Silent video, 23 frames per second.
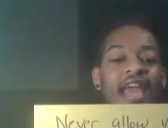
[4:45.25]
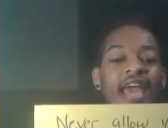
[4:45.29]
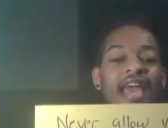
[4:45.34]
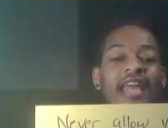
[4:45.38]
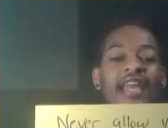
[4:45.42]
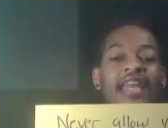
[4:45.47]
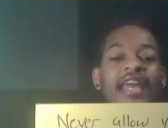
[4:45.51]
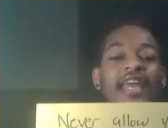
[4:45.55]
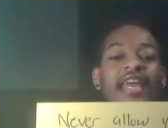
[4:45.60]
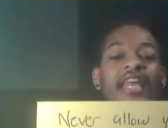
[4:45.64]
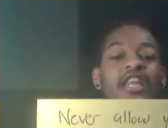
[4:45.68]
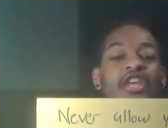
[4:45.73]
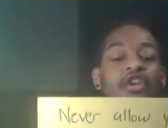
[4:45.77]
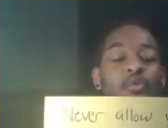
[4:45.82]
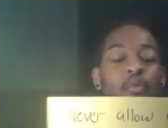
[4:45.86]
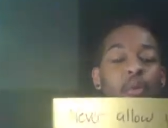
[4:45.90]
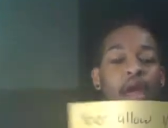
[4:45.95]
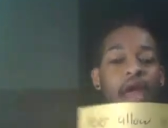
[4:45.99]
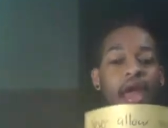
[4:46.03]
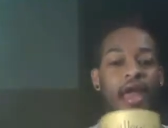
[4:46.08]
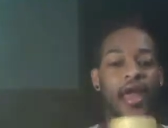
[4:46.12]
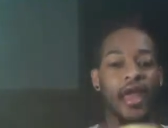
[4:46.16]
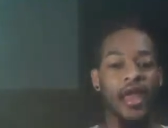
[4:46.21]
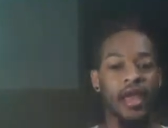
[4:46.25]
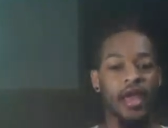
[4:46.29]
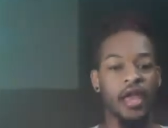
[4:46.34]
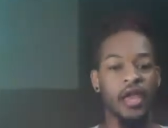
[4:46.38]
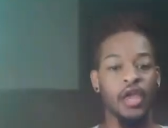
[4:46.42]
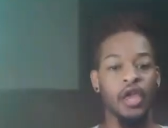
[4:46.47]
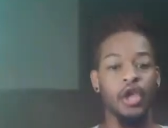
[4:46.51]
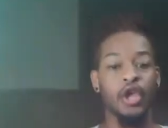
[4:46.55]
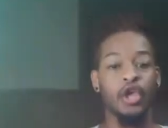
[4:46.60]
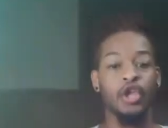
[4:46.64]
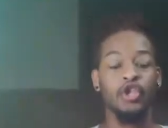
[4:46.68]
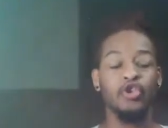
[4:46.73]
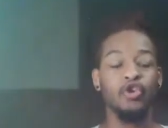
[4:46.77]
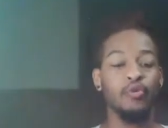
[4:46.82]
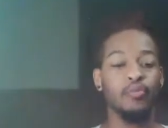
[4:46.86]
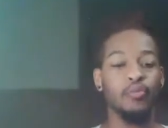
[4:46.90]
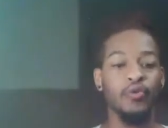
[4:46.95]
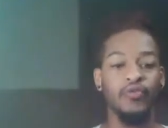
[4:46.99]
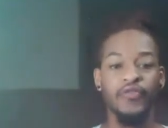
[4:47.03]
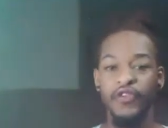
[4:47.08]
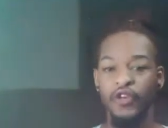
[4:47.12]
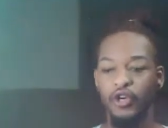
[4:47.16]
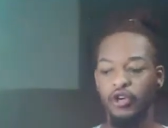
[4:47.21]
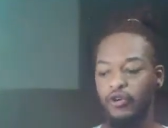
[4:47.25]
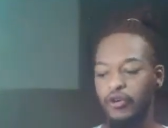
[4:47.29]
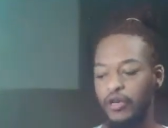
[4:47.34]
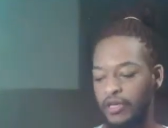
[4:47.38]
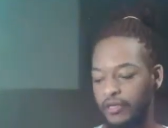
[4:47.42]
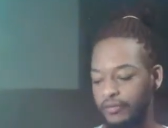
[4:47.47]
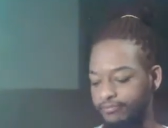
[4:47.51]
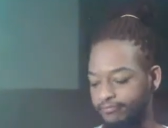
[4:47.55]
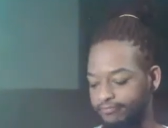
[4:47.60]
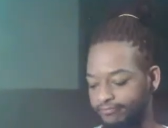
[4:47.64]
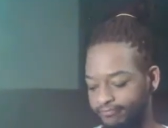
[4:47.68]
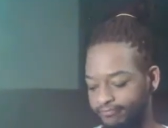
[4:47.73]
in any way you're moving on.